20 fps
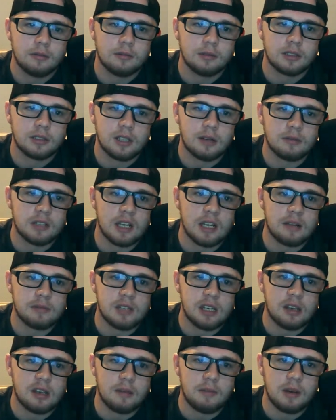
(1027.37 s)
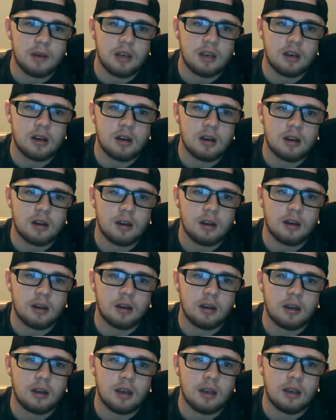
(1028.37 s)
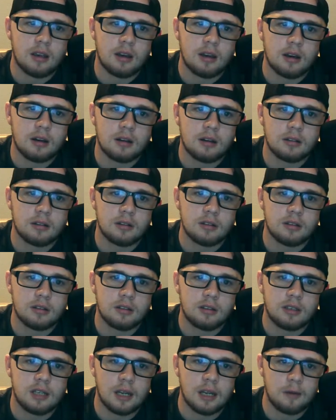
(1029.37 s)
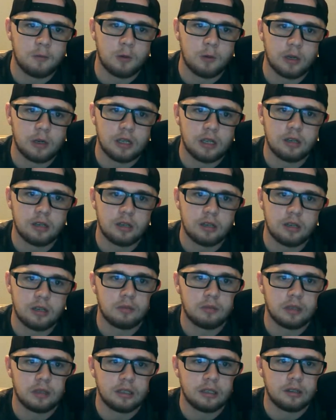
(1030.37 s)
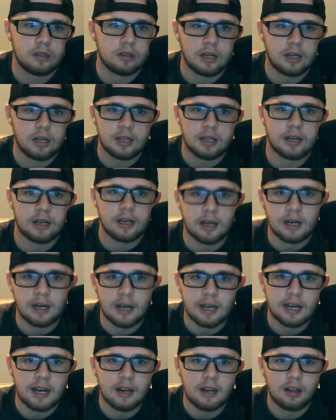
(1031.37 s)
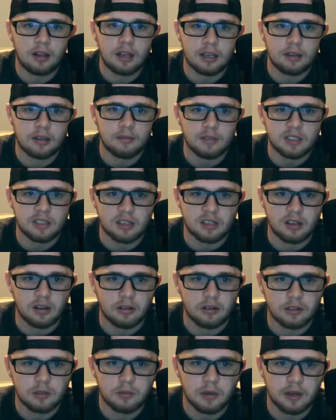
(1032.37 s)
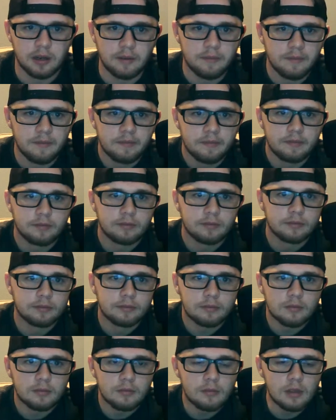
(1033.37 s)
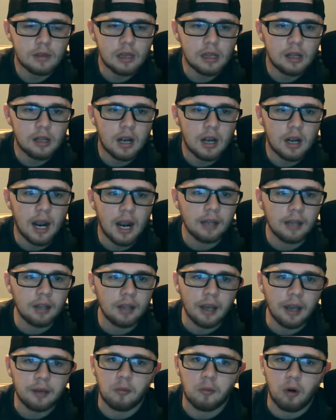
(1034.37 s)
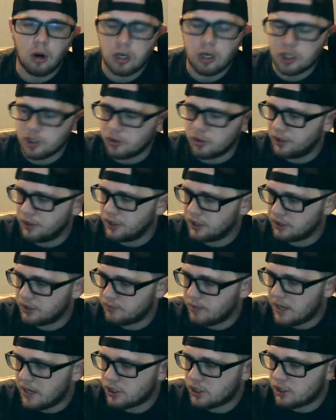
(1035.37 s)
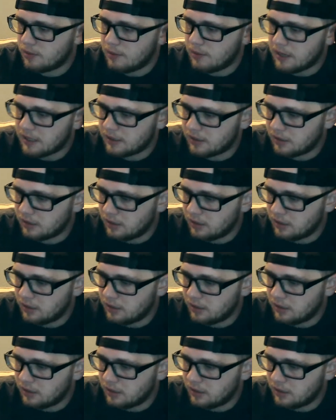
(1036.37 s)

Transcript: Sometimes he could be a dimwit, but I kind of like him as a coach. But I like Marshall in this matchup.